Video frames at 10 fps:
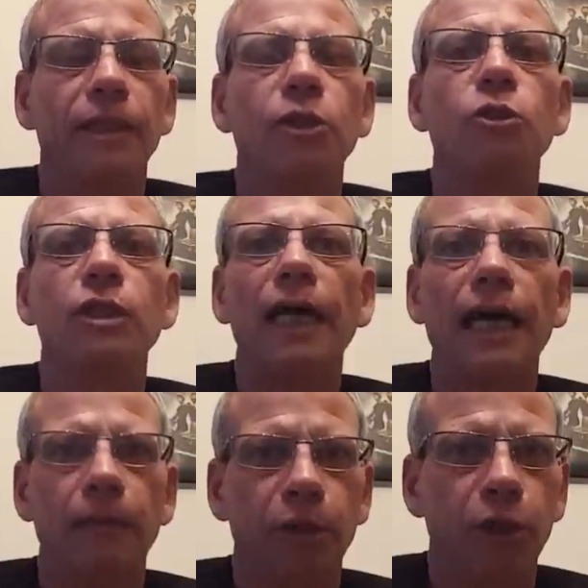who's
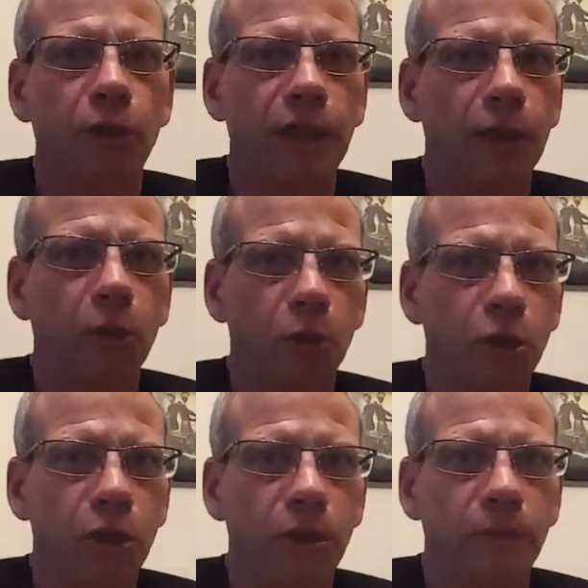absolutely
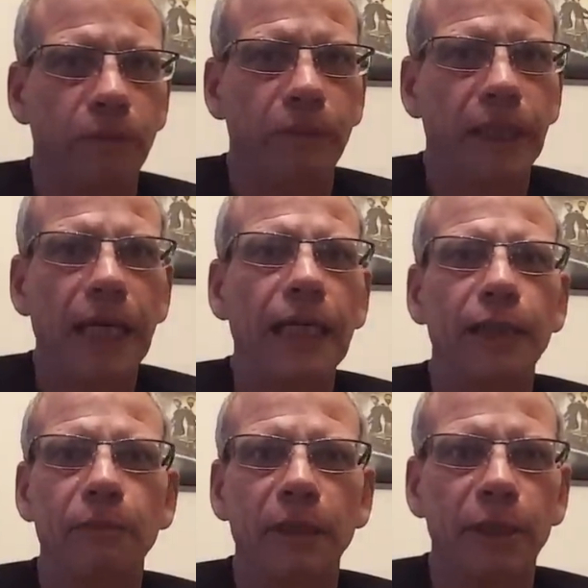gorgeous and
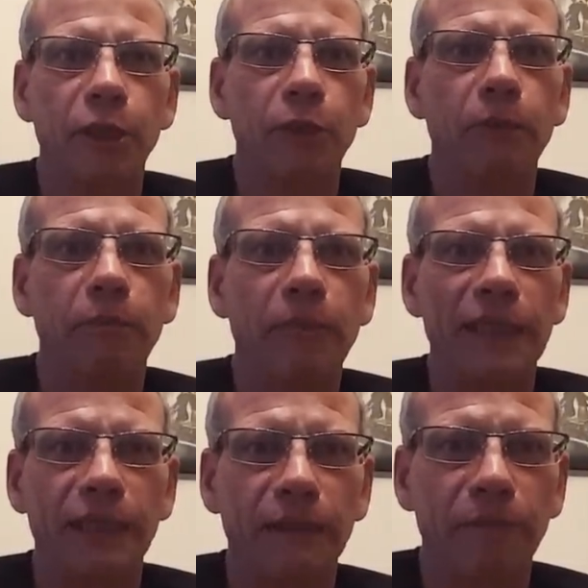is my new
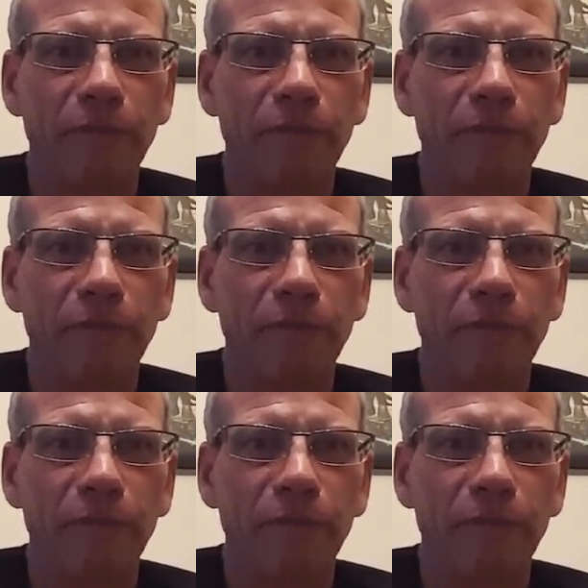best,